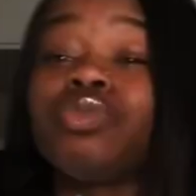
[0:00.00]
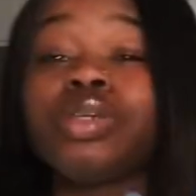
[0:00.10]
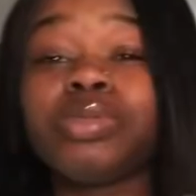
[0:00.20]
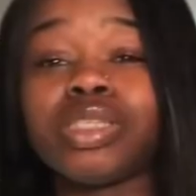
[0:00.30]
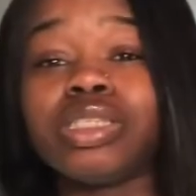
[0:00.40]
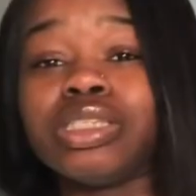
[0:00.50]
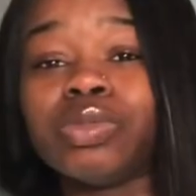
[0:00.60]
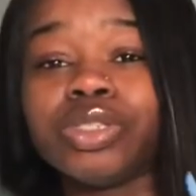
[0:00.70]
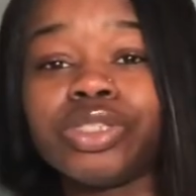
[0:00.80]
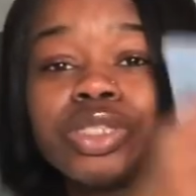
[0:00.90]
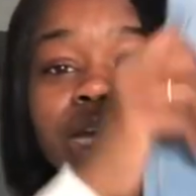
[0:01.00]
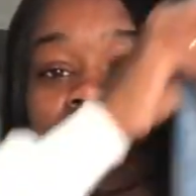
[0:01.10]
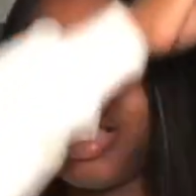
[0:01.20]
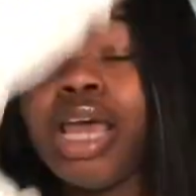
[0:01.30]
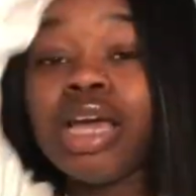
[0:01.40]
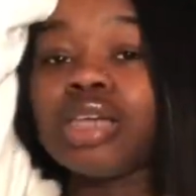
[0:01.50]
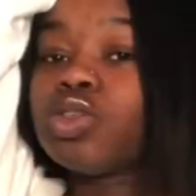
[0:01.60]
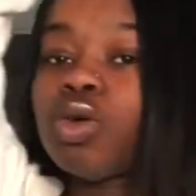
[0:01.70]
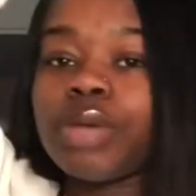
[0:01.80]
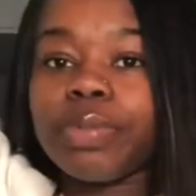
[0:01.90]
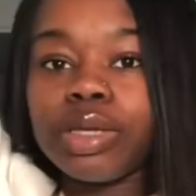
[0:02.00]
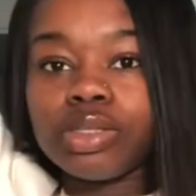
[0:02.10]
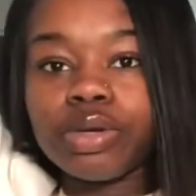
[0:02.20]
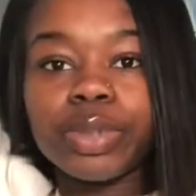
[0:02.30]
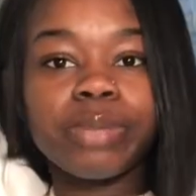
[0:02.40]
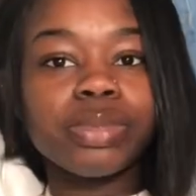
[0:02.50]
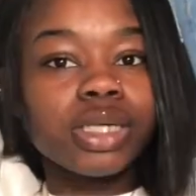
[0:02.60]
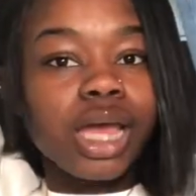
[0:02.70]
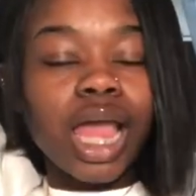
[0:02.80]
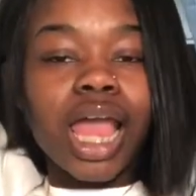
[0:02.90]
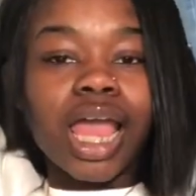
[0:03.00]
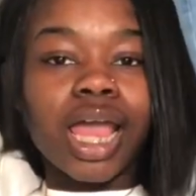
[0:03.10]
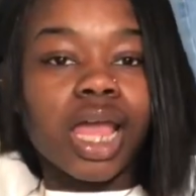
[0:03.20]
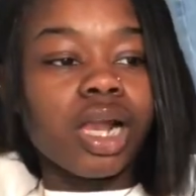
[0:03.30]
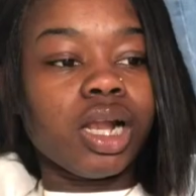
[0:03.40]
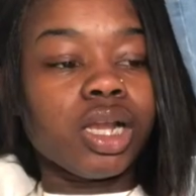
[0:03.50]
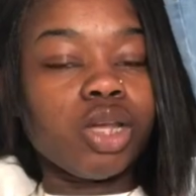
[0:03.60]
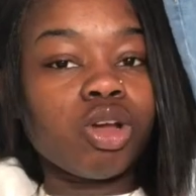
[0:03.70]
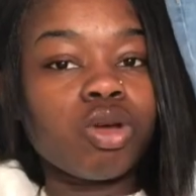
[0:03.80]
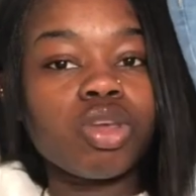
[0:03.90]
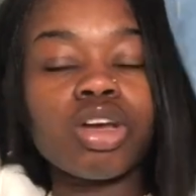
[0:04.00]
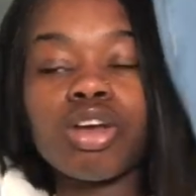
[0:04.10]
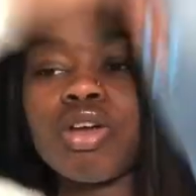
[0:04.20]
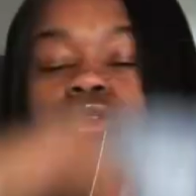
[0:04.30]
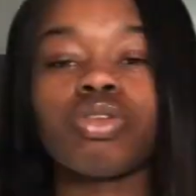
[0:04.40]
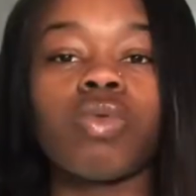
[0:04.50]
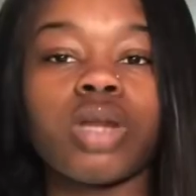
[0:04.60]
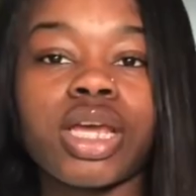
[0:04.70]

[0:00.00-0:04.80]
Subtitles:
rips since it's winter time, because all my pants are ripped, and you know your girl don't want to